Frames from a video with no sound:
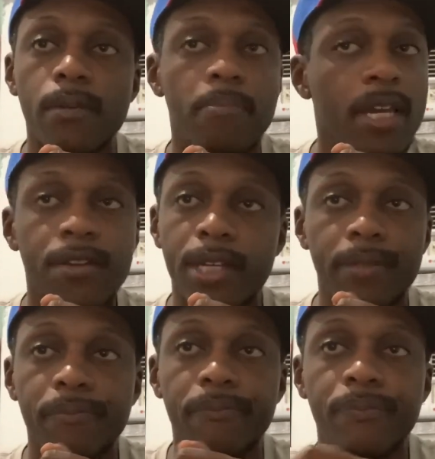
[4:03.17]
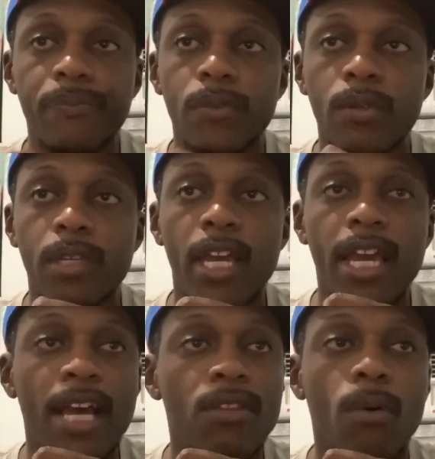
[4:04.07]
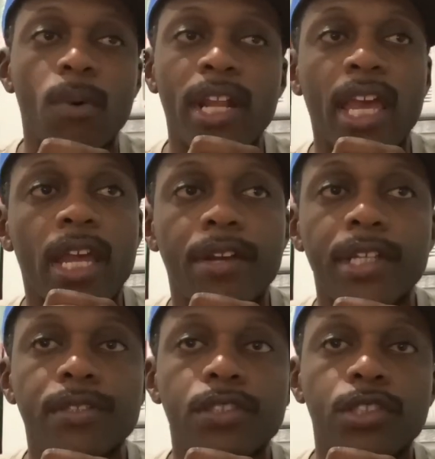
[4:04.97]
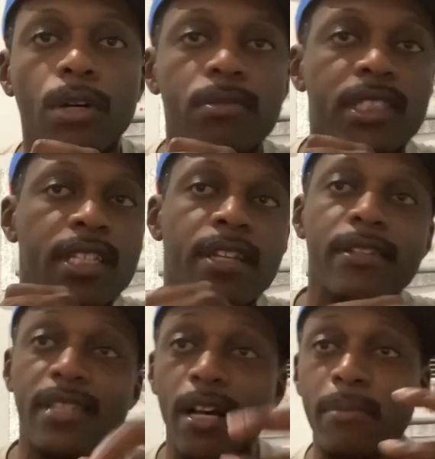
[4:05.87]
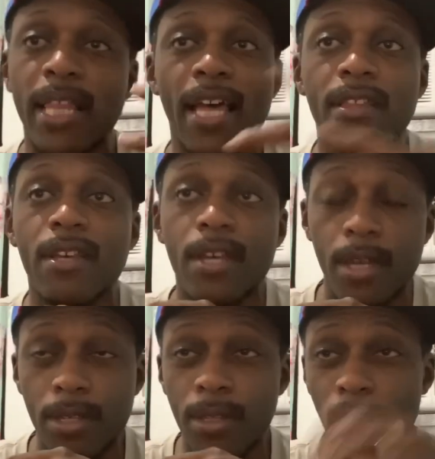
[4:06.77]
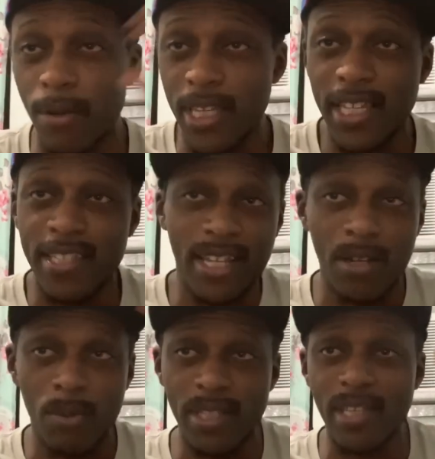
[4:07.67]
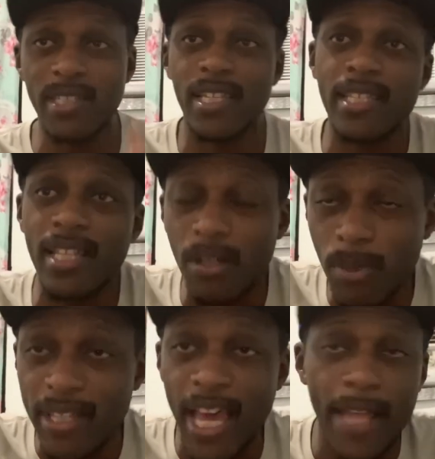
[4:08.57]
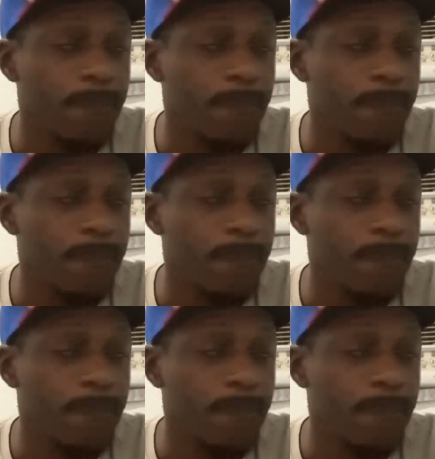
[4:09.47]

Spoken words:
Period. Okay, I don't want to hear it. Don't sit there and tell me that, you know, he did it with this, he did it with that.